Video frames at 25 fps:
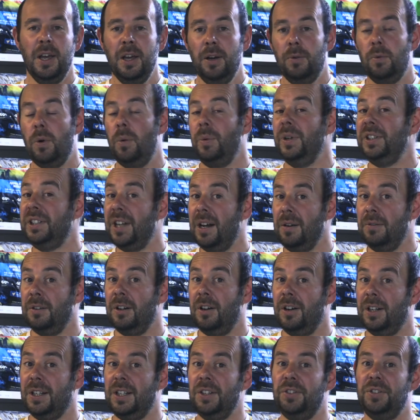What we don't
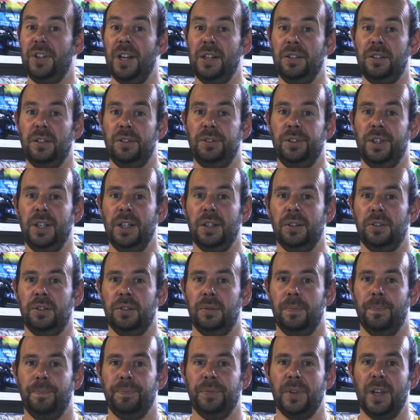like is dentist
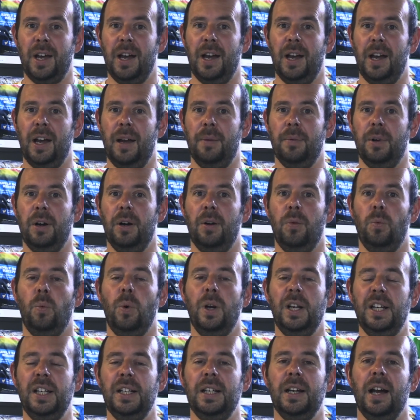sticks.
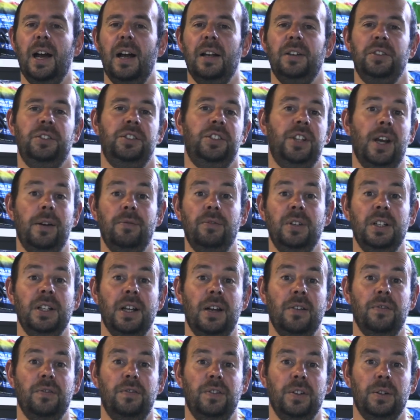We generally
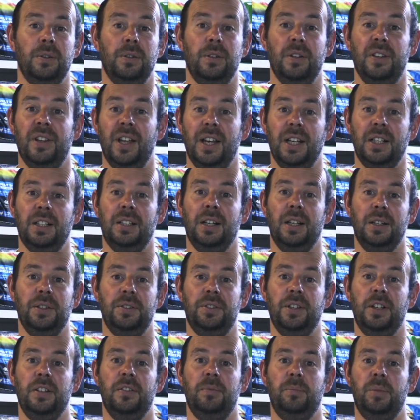don't feel that they clean
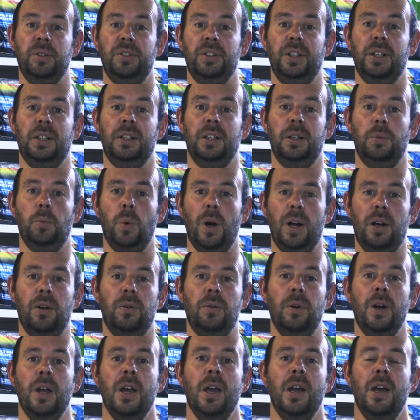teeth particularly
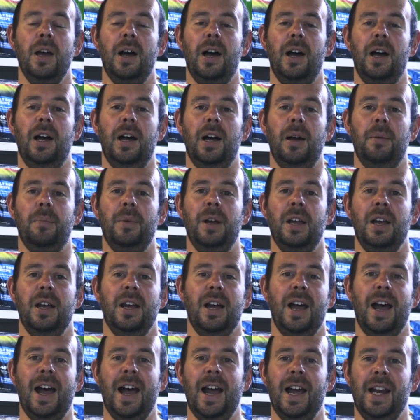well,
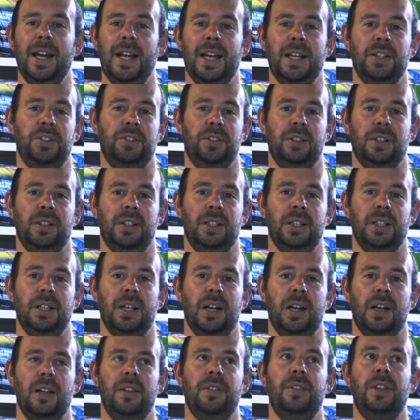and actually
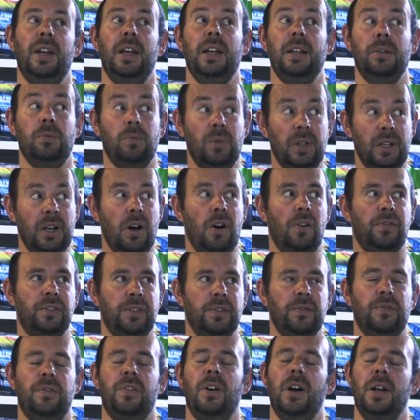we
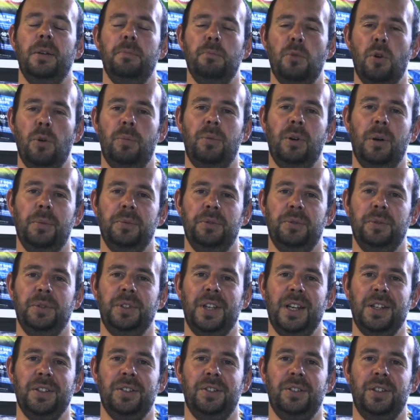often find more problems with
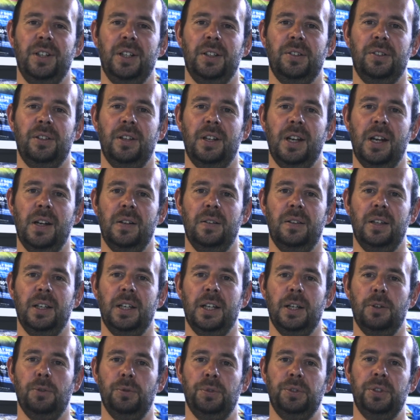dentist sticks than
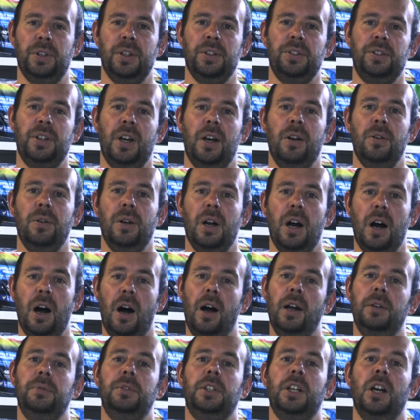anything else. So
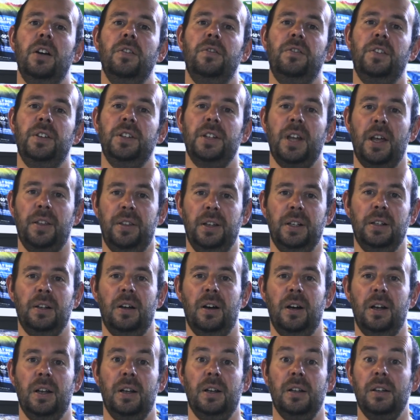I'd go for nothing
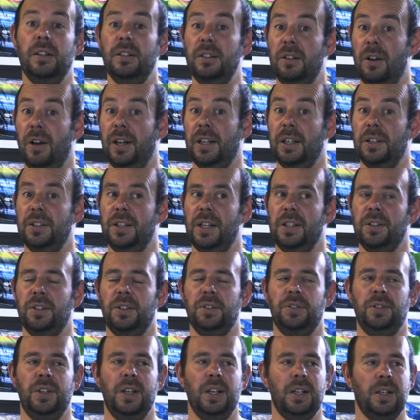like a
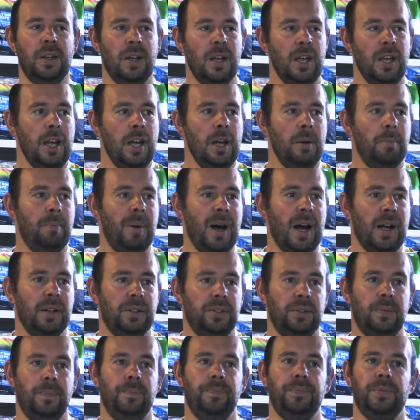dentist stick,
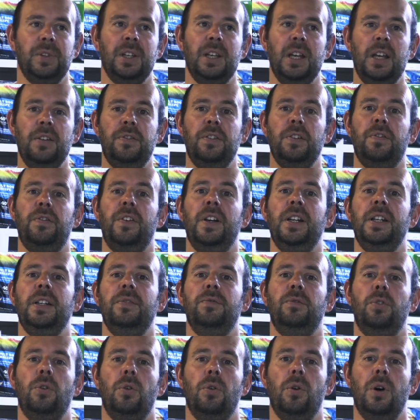but if you're
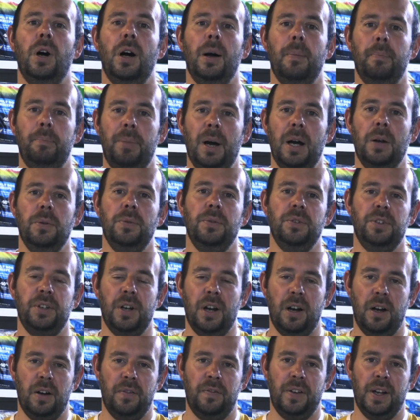feeding raw, bones
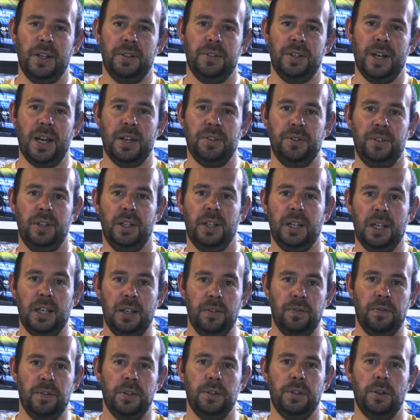are fantastic
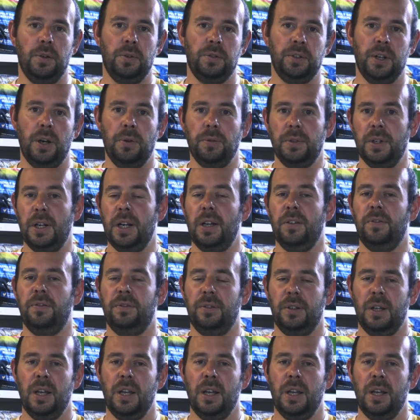if the dog's old enough.